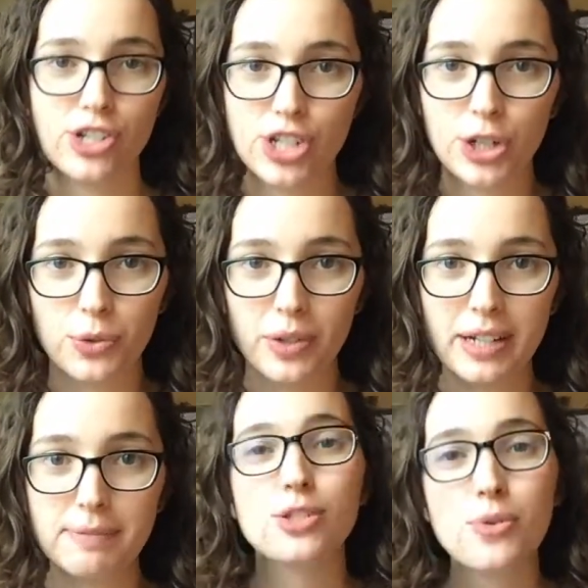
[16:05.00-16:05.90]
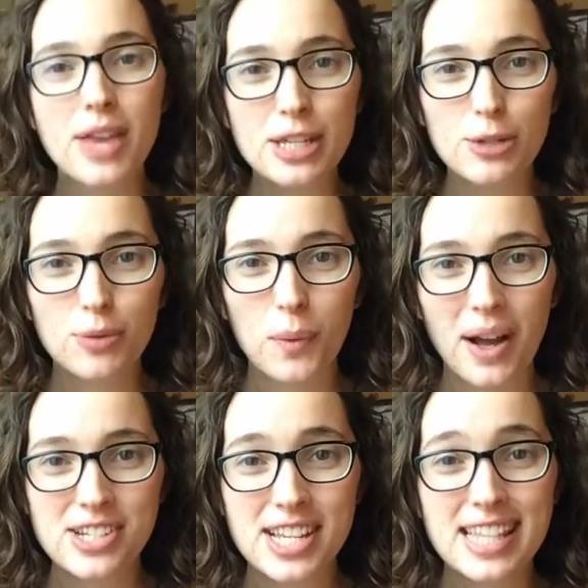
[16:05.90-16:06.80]
children. So thank you for
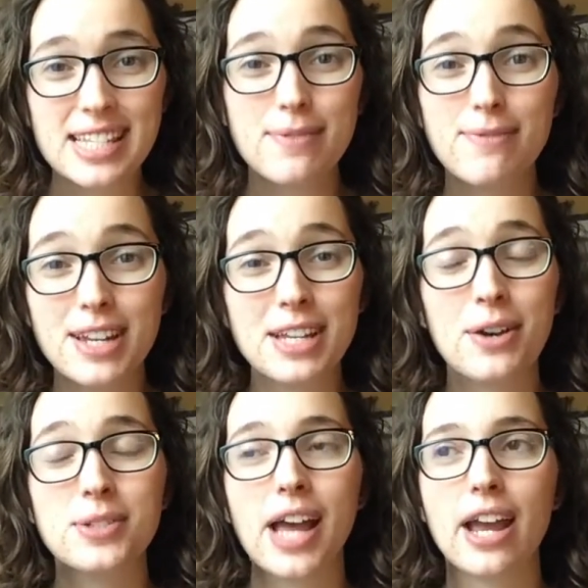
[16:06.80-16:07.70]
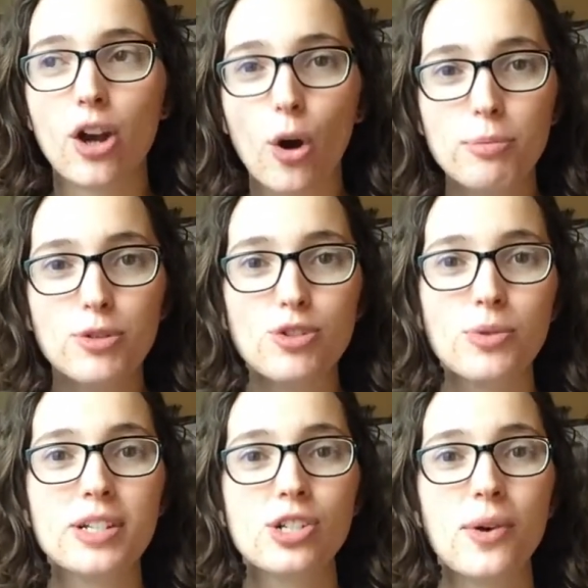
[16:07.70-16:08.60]
watching these videos. I hope you do
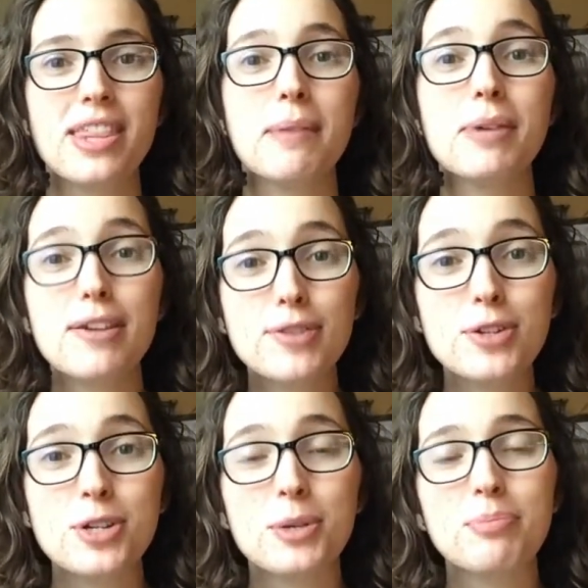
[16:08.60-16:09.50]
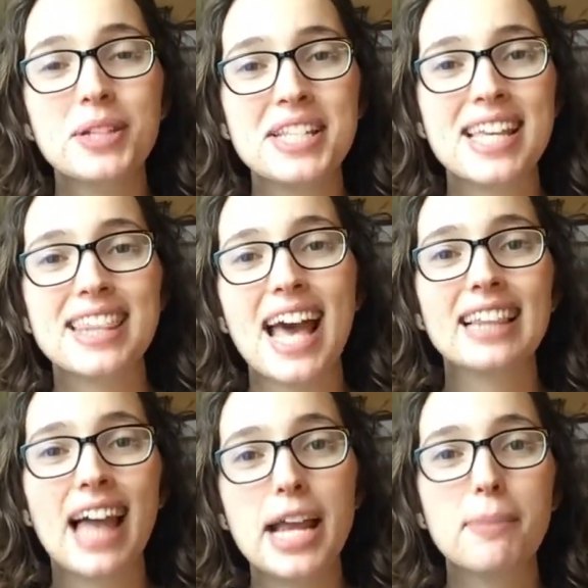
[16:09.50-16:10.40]
enjoy them. If you do, please hit
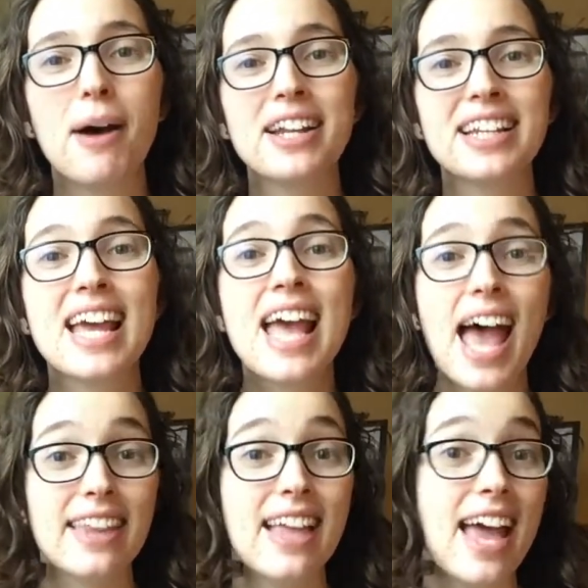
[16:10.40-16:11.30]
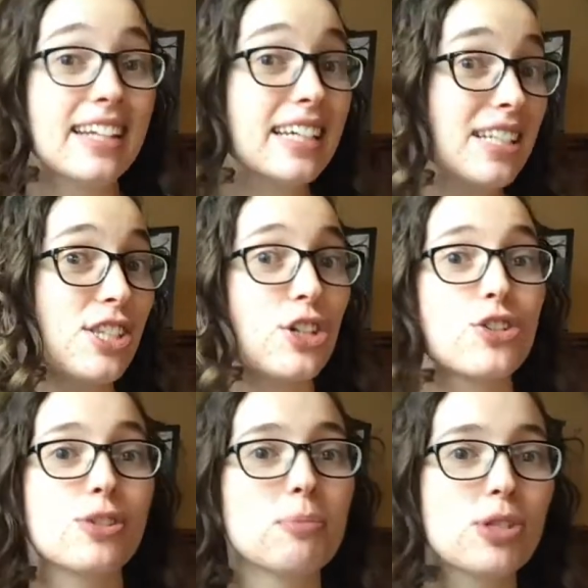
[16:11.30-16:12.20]
that like button, and then consider
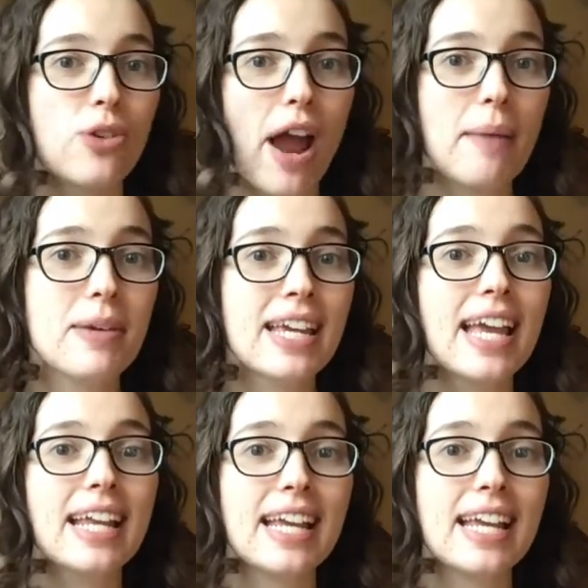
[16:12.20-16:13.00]
subscribing and